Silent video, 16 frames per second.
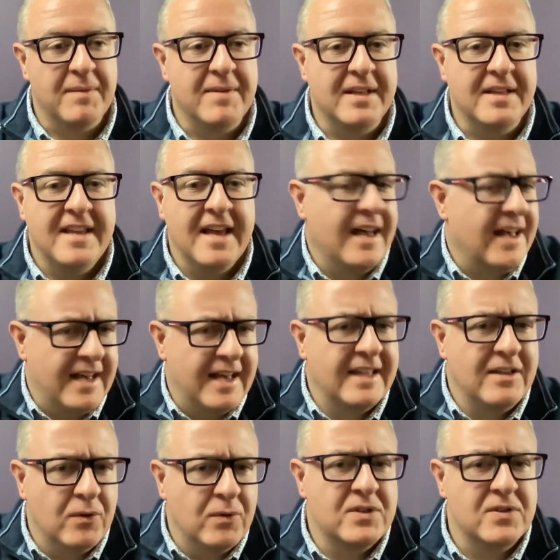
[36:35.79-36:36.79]
mean, yeah, I
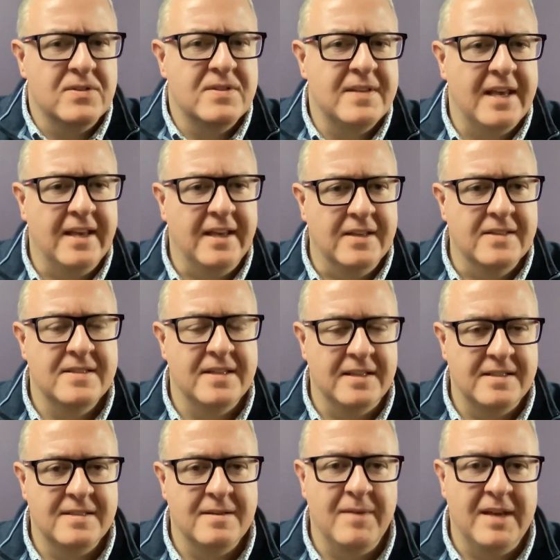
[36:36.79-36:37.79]
know what you're saying is
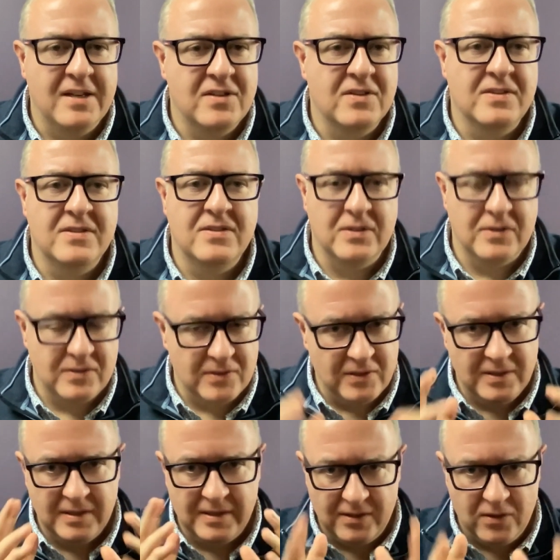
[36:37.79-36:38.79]
that some agents just
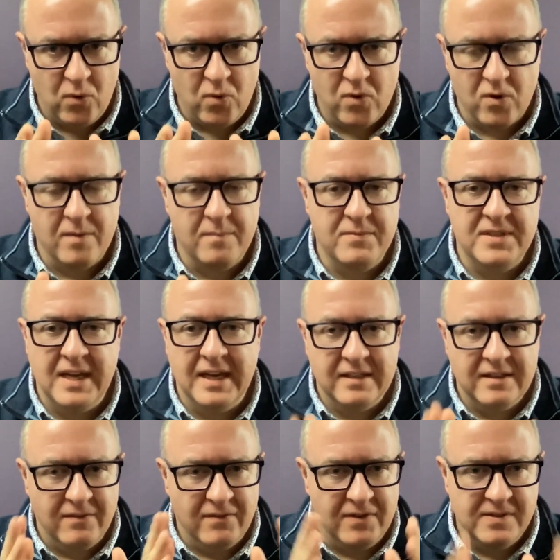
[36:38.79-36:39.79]
look at the core
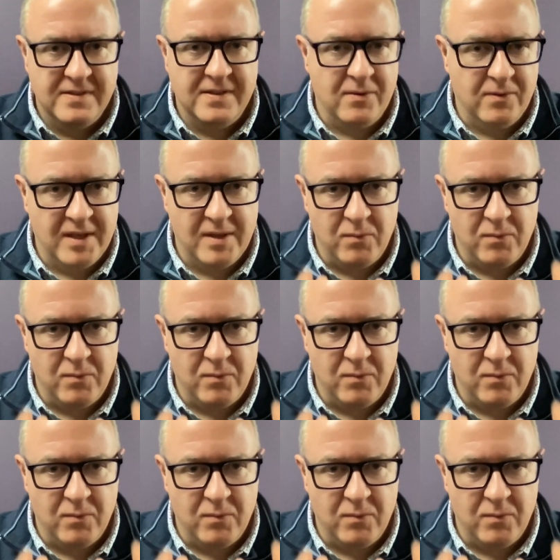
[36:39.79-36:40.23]
objective and say, okay,